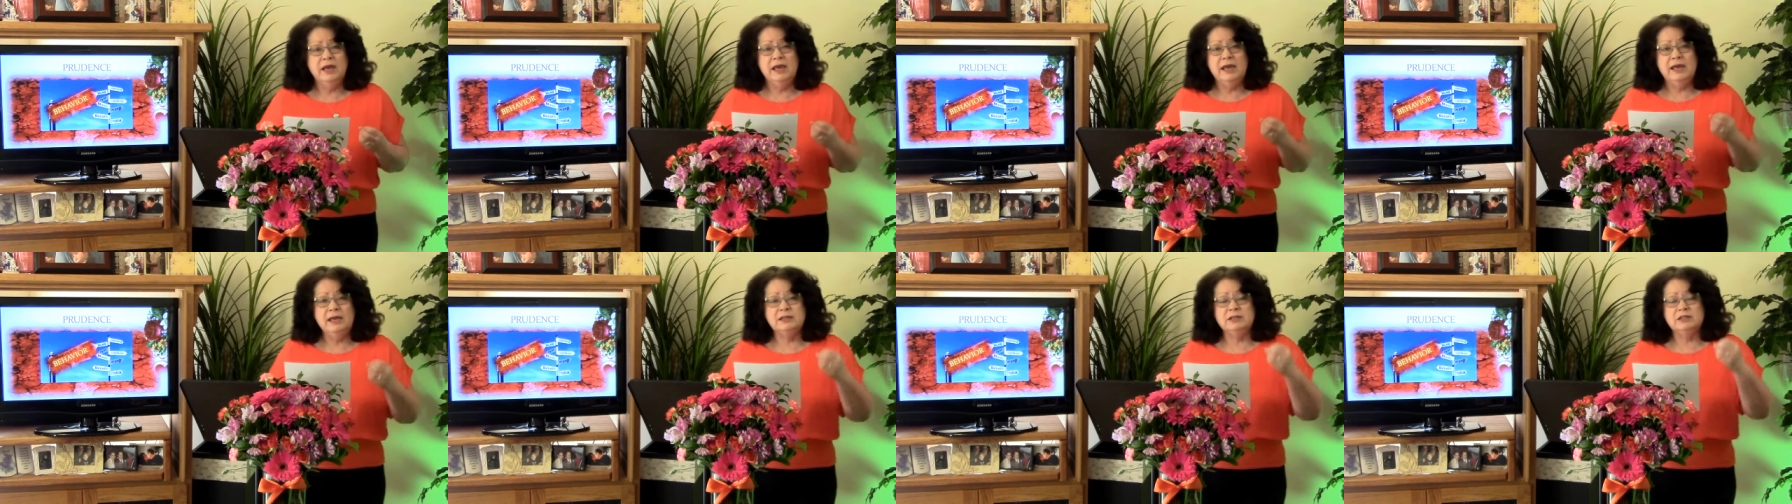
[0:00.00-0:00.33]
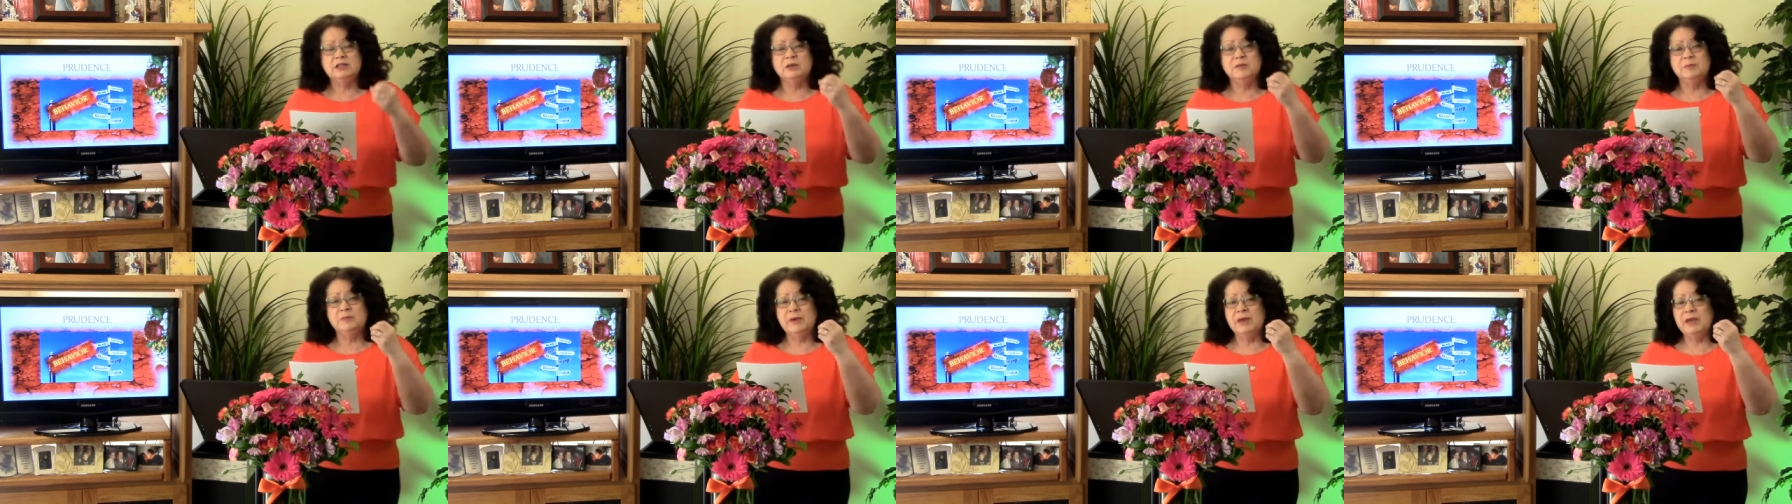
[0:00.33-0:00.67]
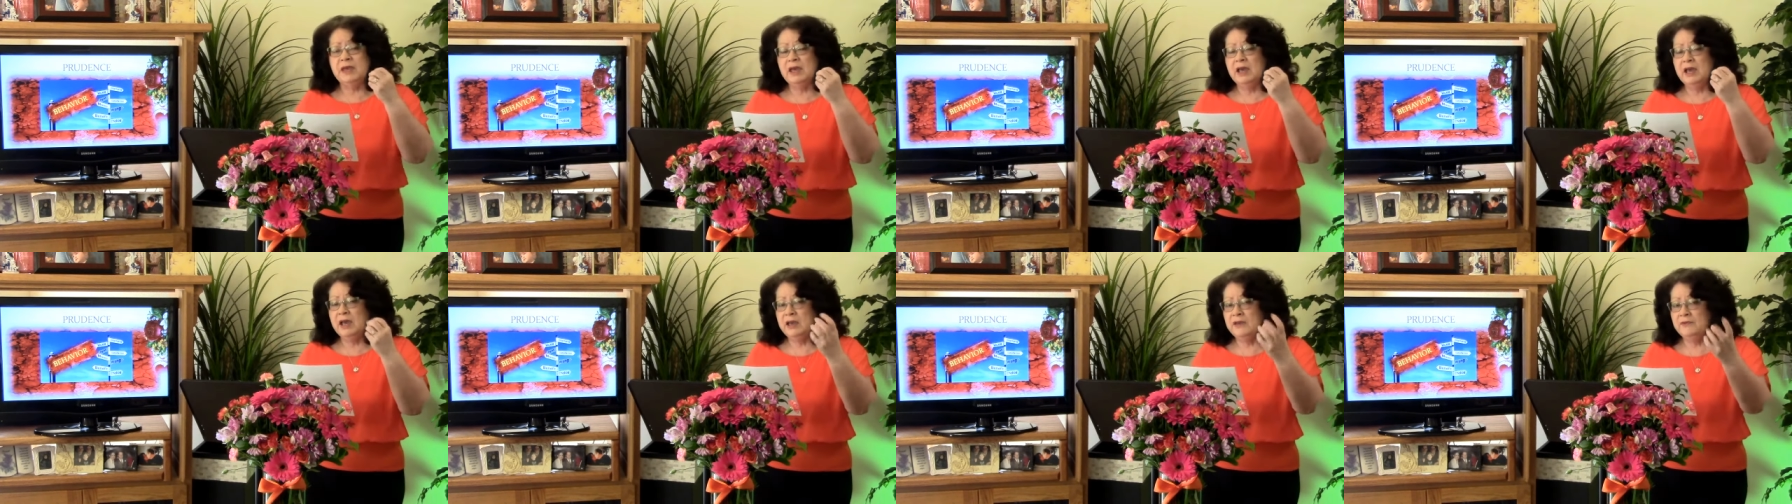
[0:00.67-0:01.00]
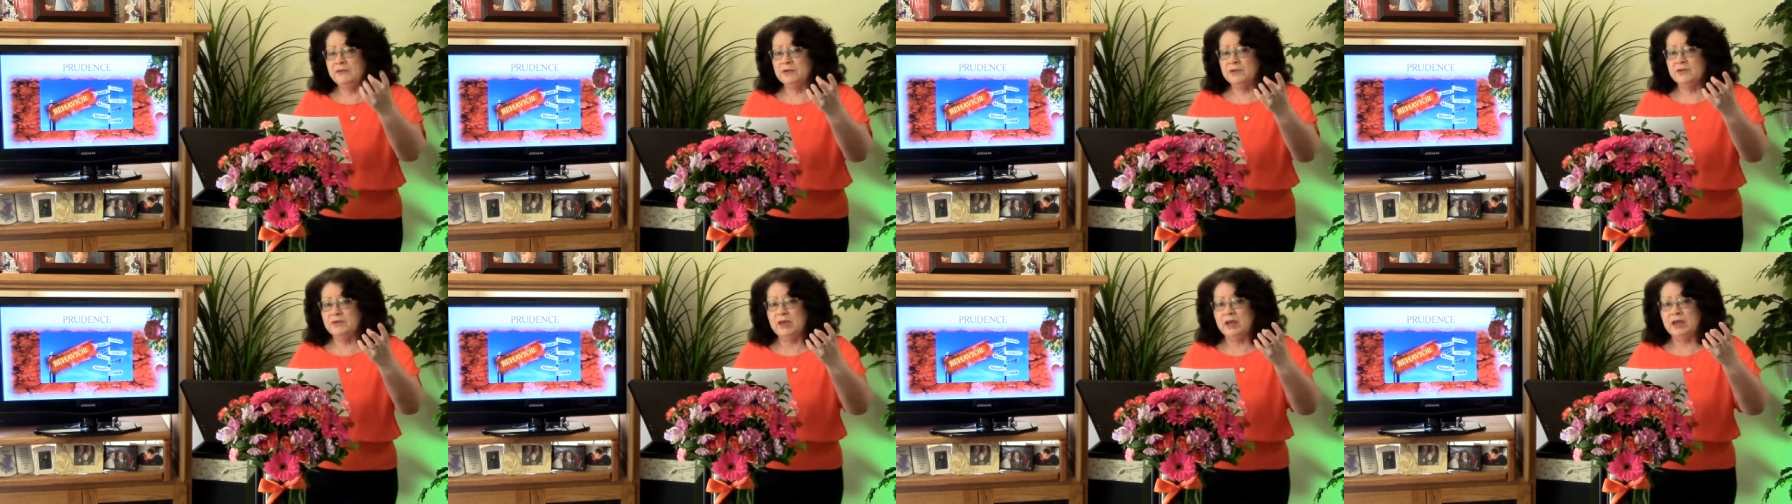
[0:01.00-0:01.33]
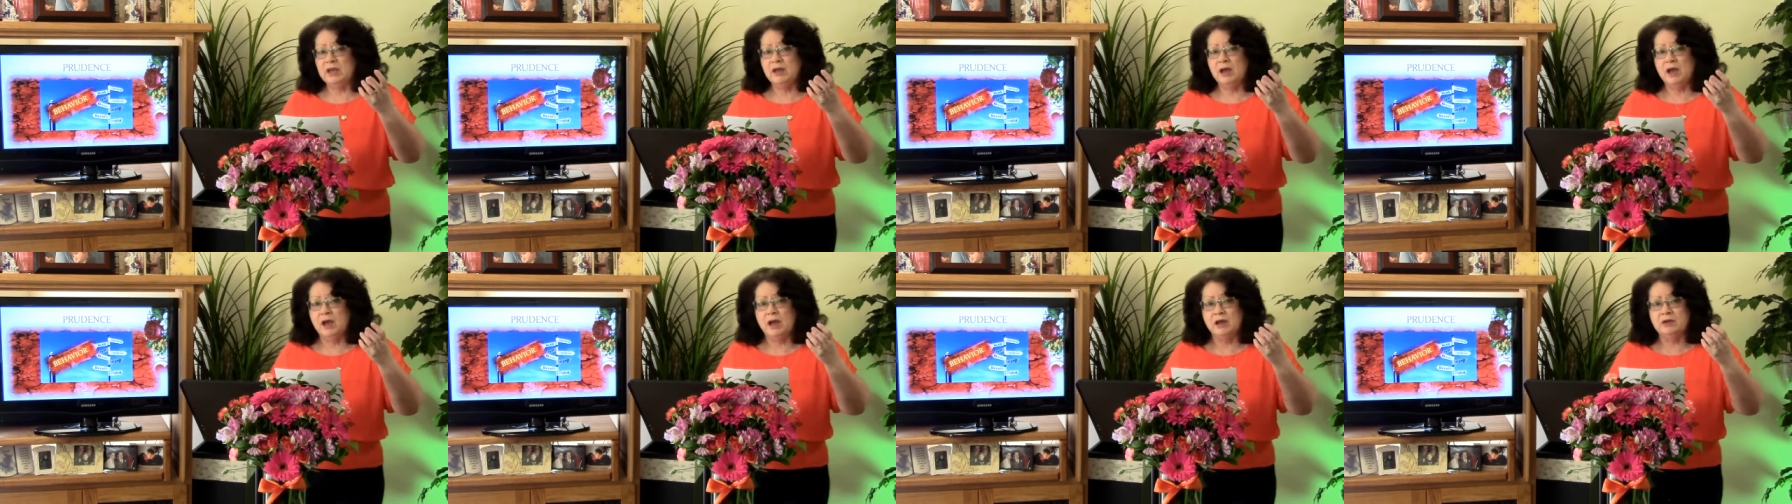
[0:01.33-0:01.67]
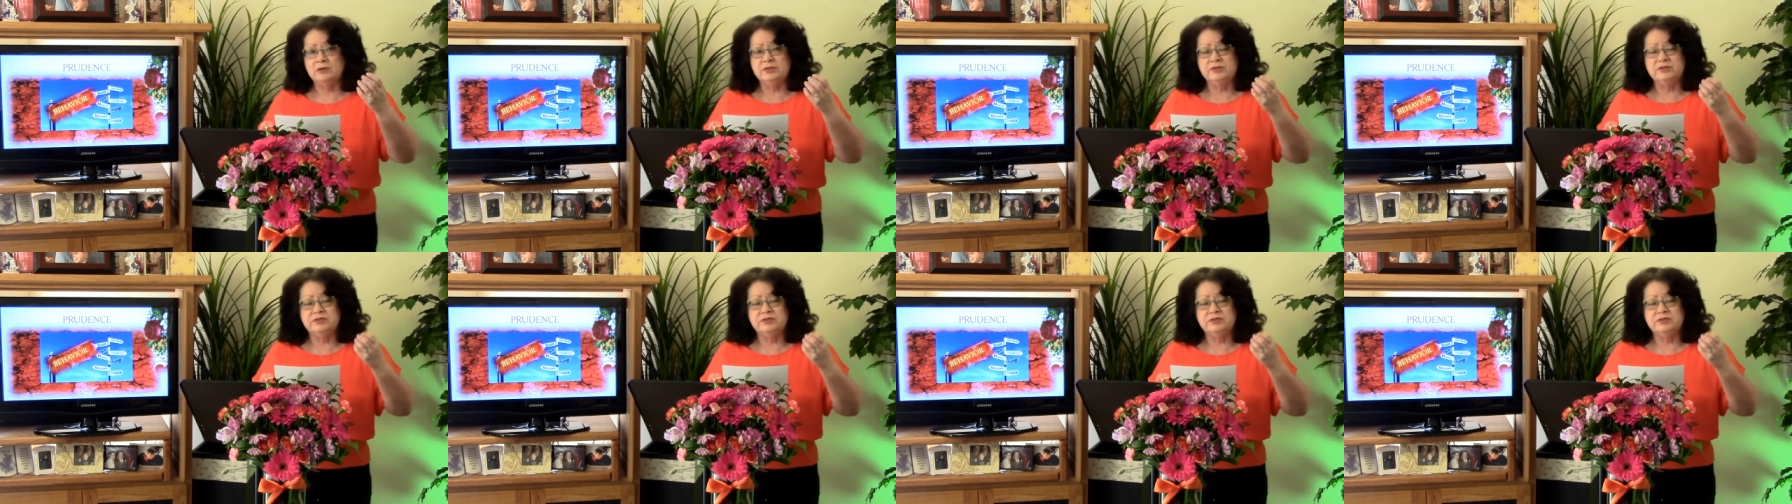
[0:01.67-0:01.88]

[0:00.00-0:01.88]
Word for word: It's the behavior that God